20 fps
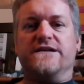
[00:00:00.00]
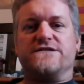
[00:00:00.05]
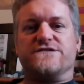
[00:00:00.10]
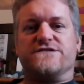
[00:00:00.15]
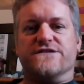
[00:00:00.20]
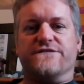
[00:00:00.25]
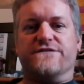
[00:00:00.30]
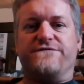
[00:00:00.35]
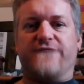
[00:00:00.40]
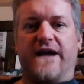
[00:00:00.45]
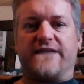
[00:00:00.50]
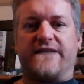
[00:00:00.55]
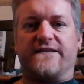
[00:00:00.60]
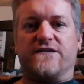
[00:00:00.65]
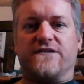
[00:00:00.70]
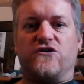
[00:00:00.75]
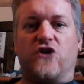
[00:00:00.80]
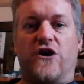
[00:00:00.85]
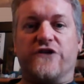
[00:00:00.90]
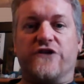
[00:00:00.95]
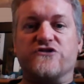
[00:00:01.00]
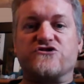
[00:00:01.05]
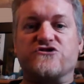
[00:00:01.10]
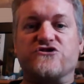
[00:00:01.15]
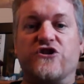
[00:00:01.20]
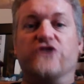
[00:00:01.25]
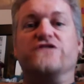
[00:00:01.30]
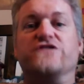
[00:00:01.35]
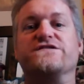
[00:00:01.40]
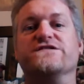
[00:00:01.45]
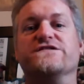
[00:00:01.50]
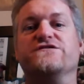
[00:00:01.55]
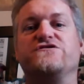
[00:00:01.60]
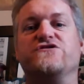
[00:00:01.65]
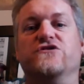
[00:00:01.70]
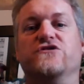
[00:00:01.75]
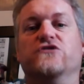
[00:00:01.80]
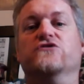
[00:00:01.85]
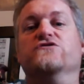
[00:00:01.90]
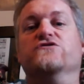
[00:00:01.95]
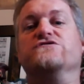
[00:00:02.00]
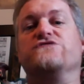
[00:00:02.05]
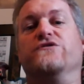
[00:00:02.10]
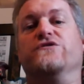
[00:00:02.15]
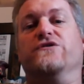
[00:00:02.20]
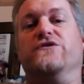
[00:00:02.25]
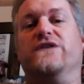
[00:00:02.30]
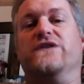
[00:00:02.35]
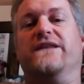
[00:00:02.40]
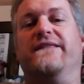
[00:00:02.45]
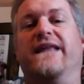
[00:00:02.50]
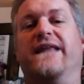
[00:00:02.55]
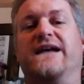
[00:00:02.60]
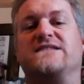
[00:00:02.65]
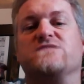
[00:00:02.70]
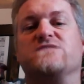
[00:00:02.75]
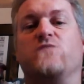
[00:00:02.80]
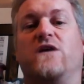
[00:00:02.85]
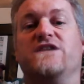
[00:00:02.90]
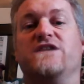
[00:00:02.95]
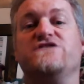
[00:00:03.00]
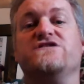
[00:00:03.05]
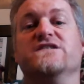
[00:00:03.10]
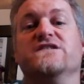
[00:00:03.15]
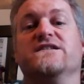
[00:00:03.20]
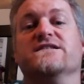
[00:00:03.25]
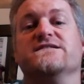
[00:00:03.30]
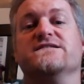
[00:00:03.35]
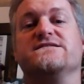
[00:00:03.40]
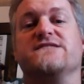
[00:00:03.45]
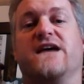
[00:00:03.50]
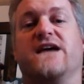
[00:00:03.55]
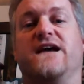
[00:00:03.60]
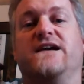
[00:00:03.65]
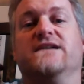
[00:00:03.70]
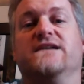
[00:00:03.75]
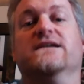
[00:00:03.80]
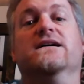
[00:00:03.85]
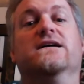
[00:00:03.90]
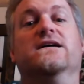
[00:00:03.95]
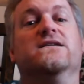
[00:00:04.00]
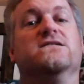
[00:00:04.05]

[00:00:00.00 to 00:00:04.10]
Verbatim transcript: to the fact that God has chosen to use her, and that's why she can say,